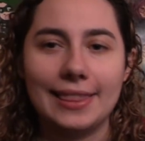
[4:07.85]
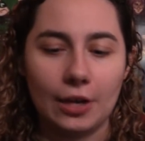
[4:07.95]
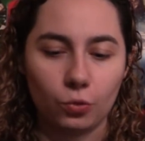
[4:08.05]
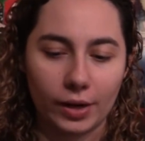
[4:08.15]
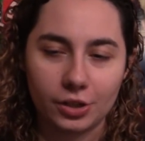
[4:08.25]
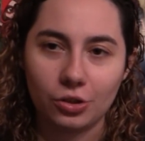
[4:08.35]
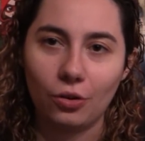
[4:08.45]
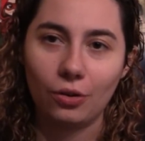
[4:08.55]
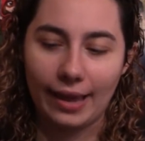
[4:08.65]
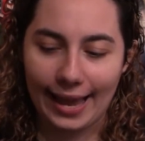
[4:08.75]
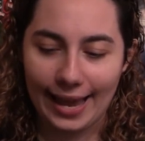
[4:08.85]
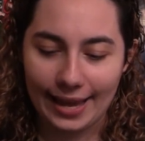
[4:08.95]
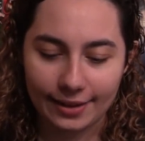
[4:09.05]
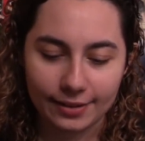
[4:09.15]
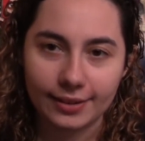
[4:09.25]
I think Rachel
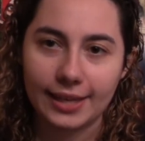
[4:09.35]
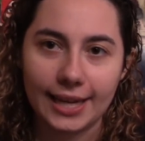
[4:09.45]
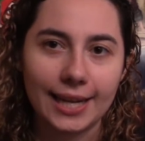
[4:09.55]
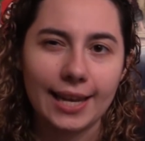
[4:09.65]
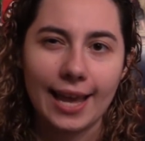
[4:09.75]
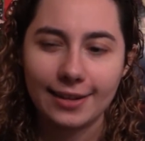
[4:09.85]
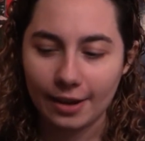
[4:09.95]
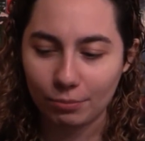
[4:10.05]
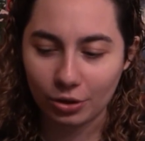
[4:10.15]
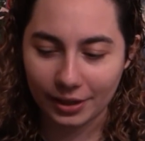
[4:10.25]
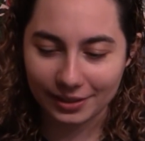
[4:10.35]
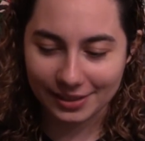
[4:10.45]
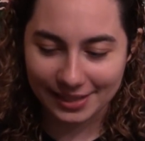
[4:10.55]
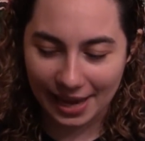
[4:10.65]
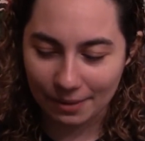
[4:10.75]
and Kitty ended up looking
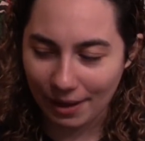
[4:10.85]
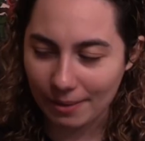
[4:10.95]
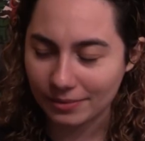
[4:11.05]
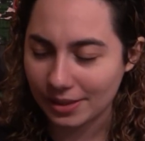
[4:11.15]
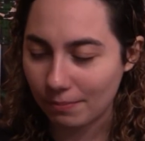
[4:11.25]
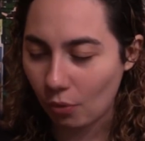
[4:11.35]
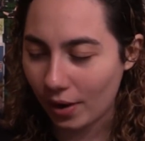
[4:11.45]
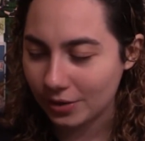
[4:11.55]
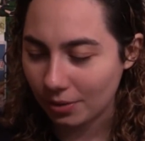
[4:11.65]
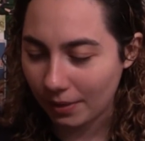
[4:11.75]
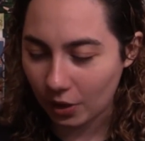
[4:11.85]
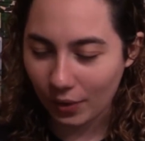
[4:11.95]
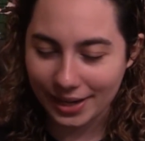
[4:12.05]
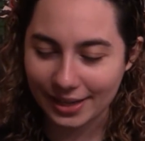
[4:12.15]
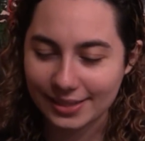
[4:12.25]
the same at some points, where I'm like,
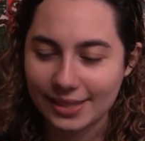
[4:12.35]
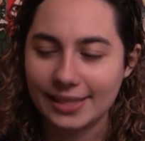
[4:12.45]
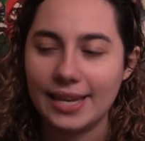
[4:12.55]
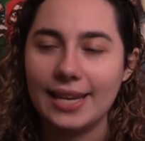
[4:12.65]
wait, is this